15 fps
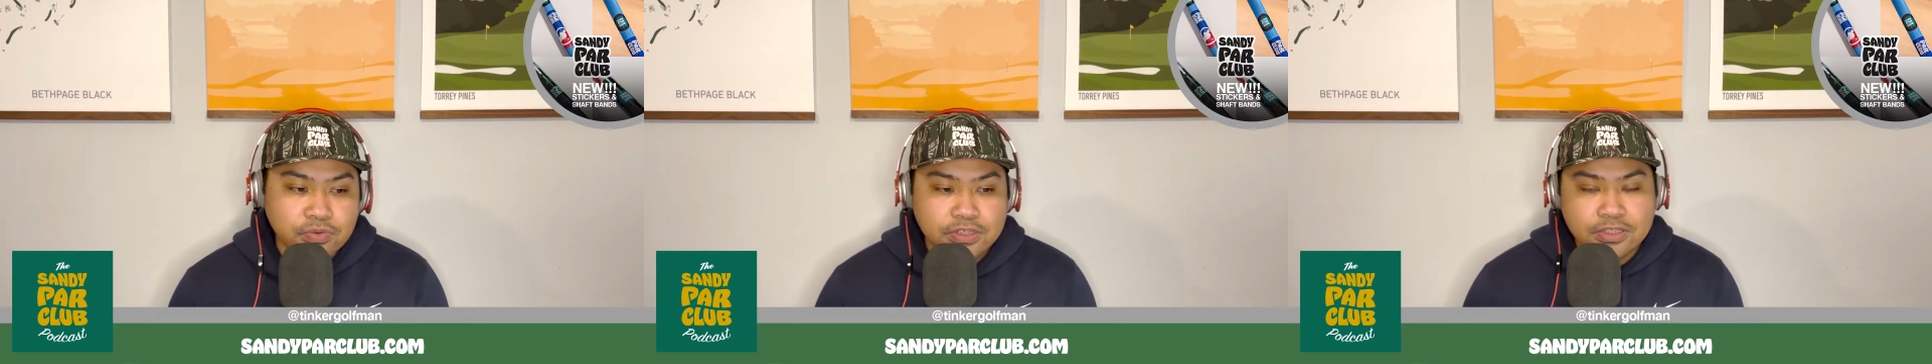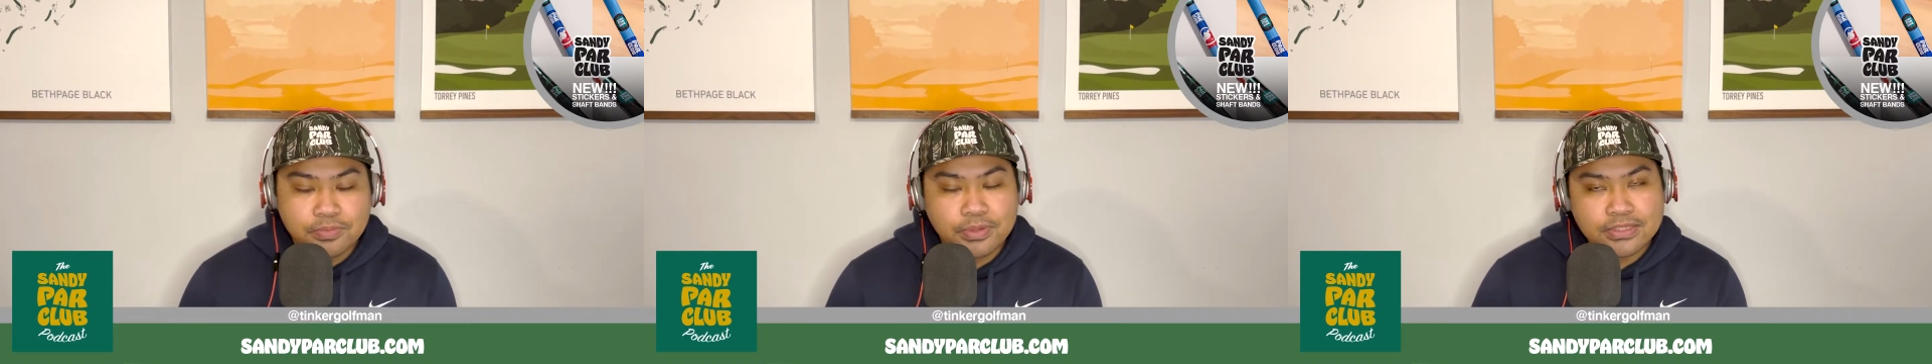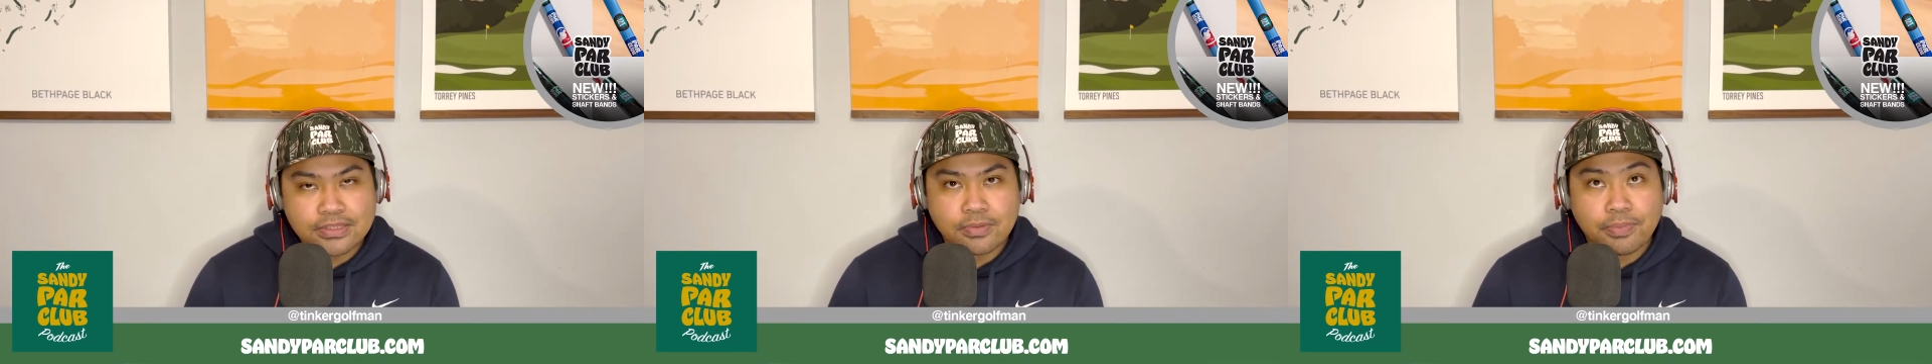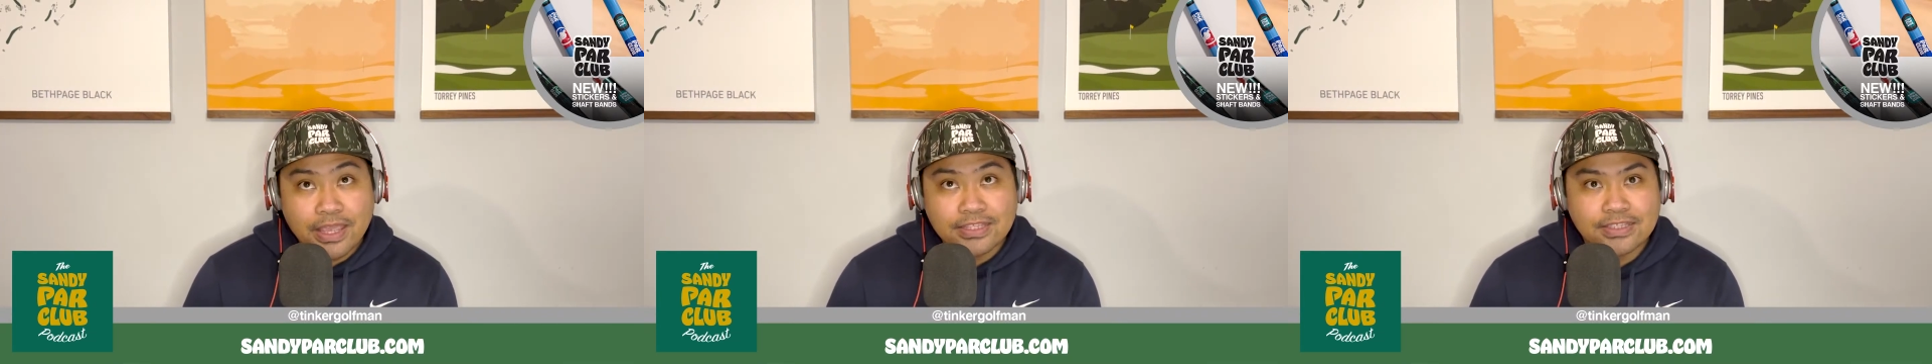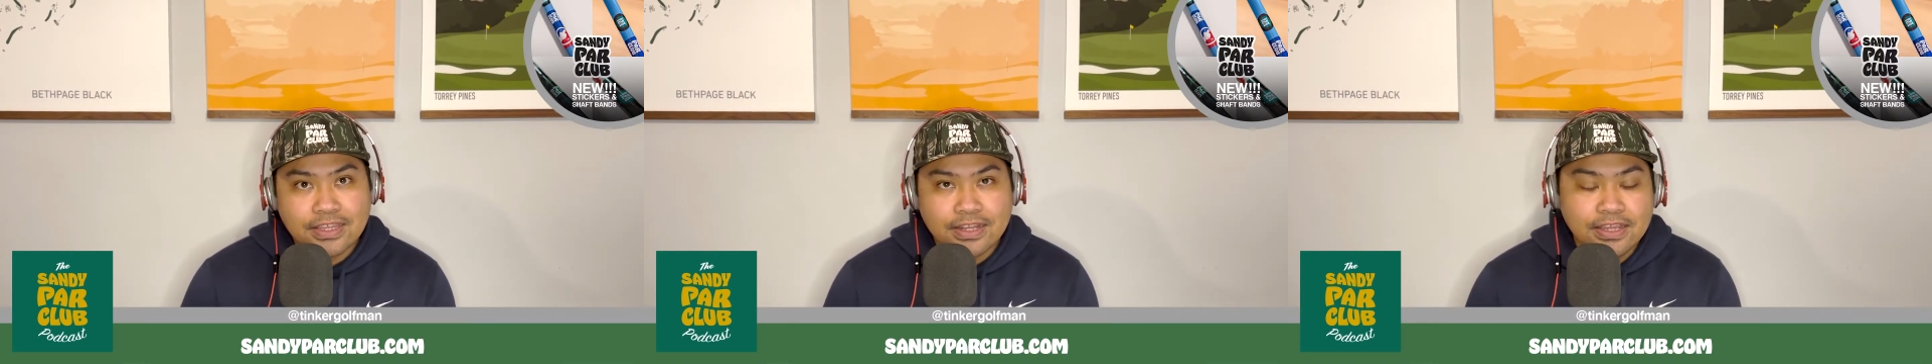which is
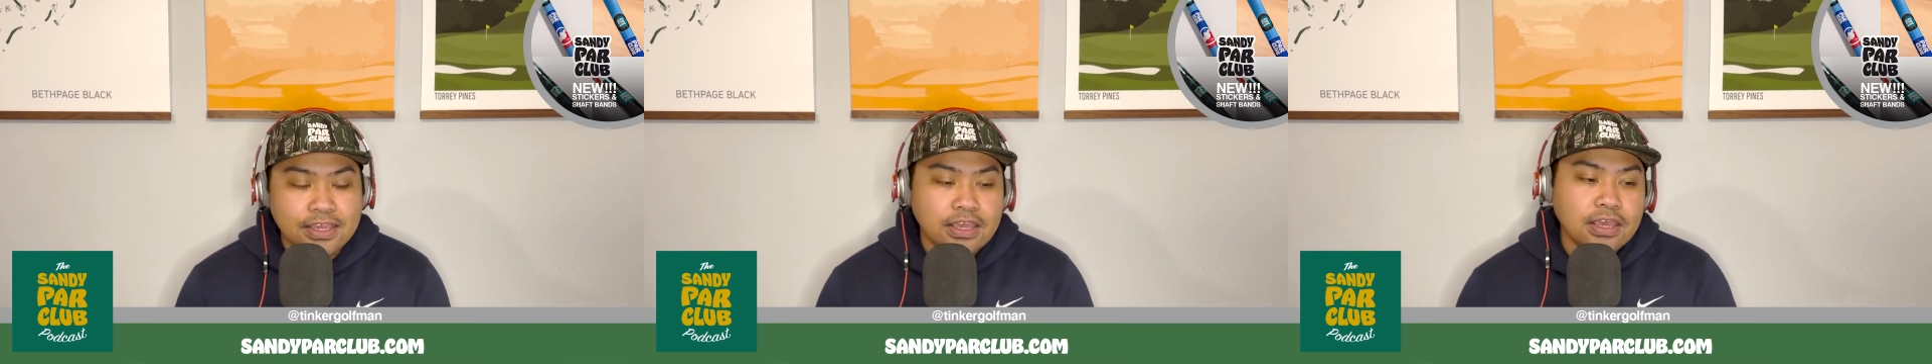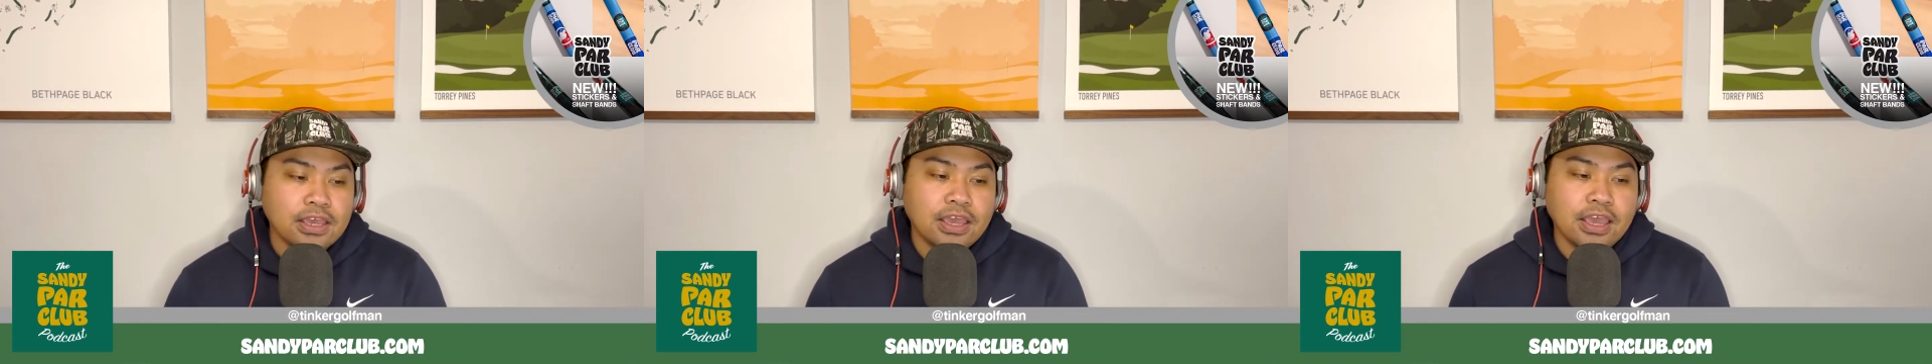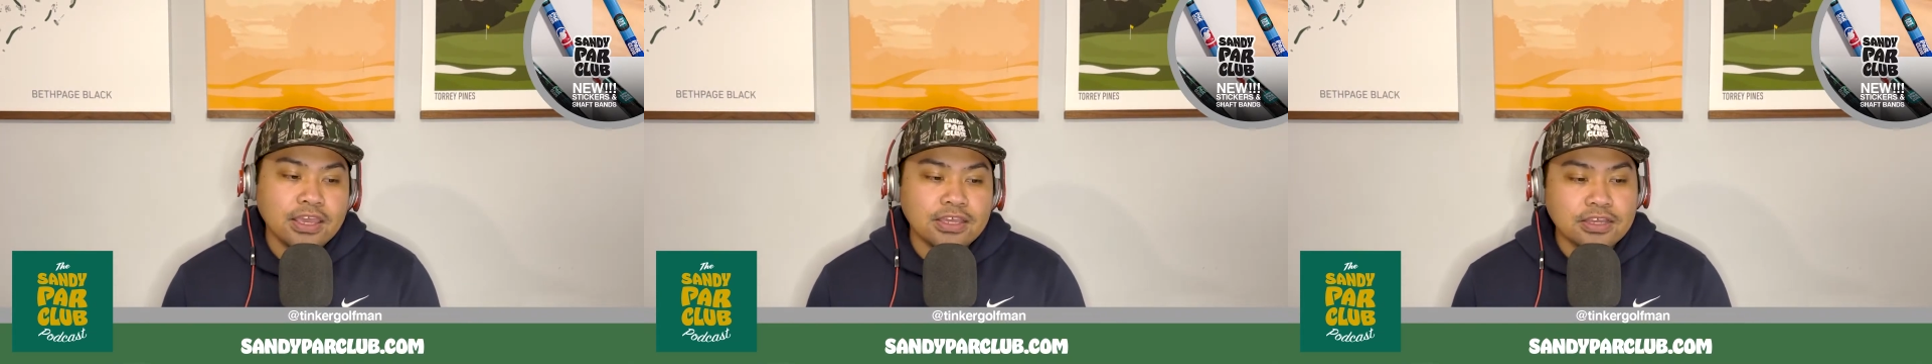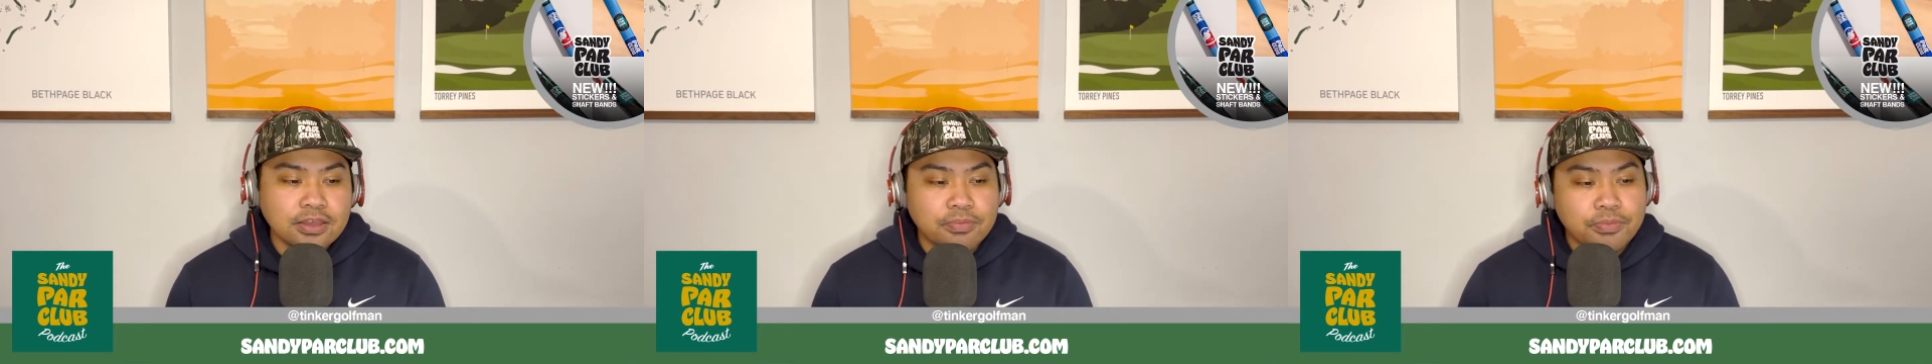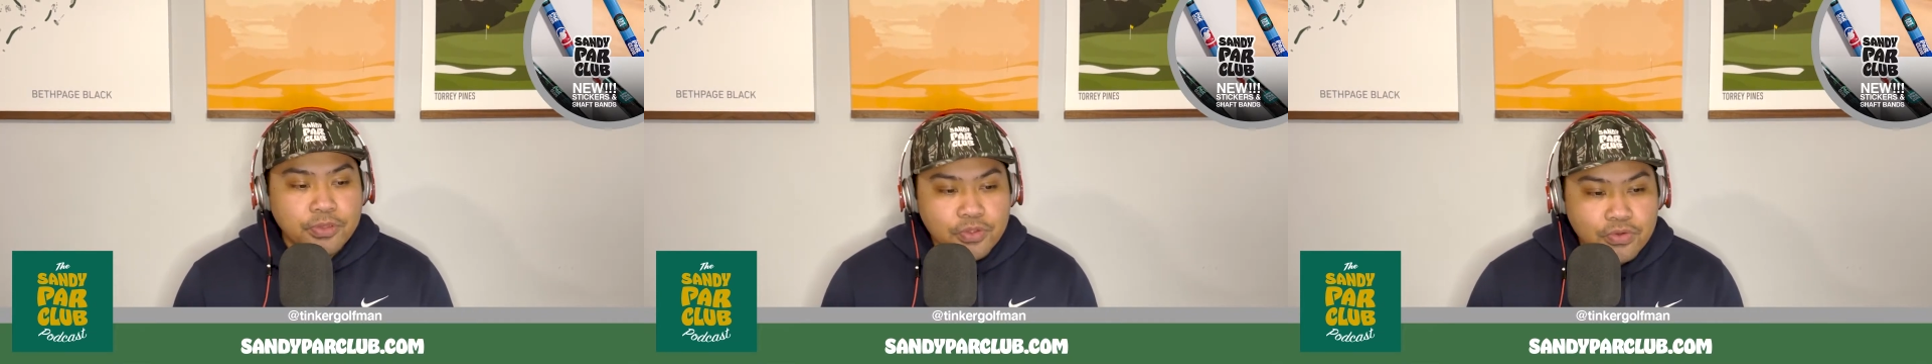basically a
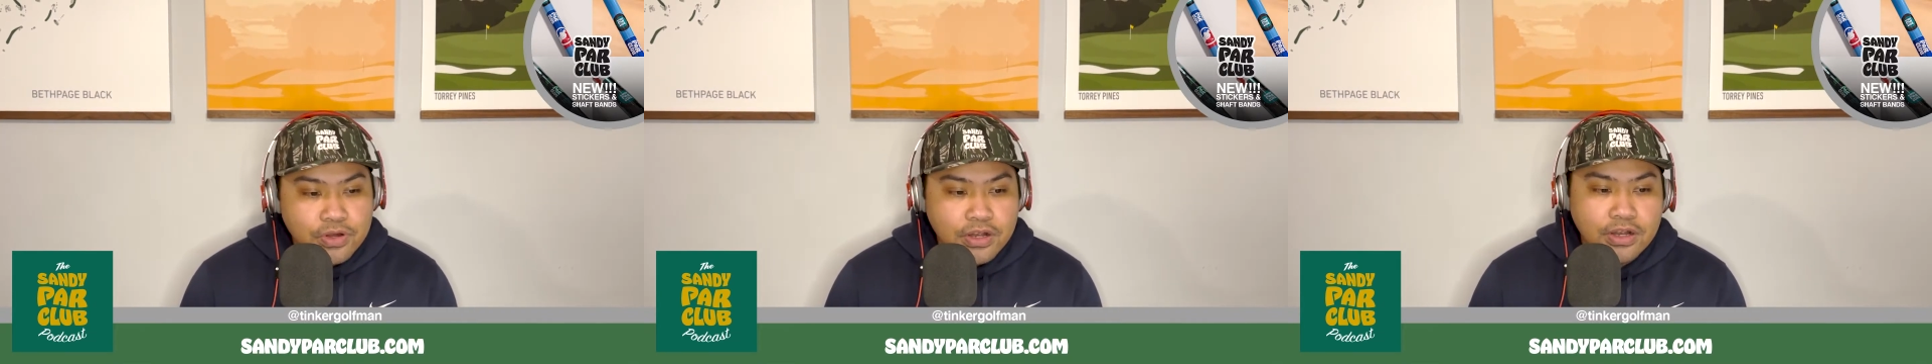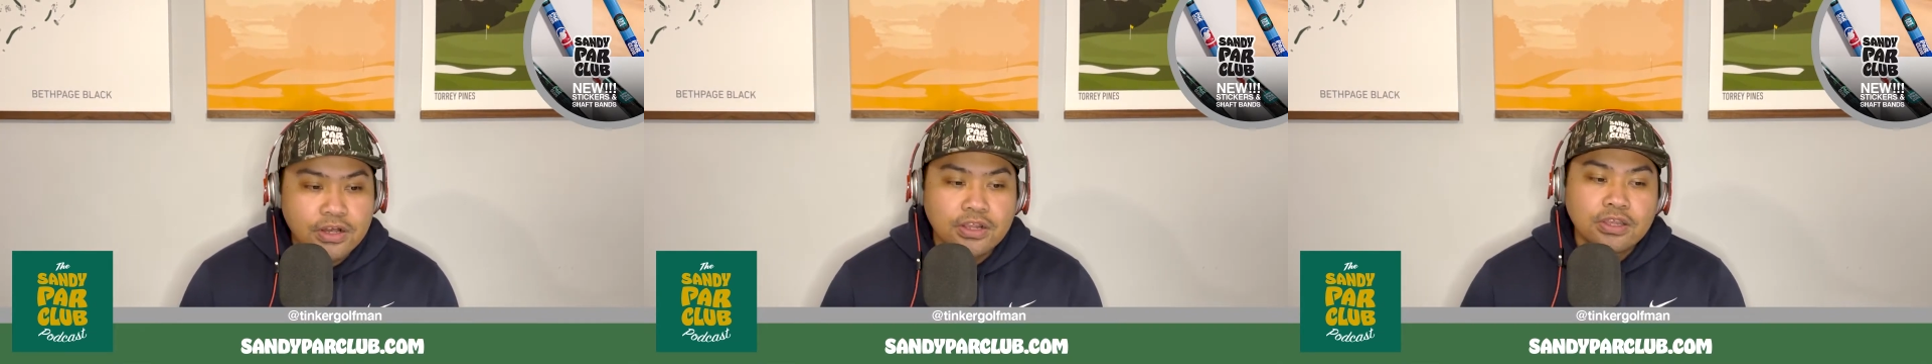computer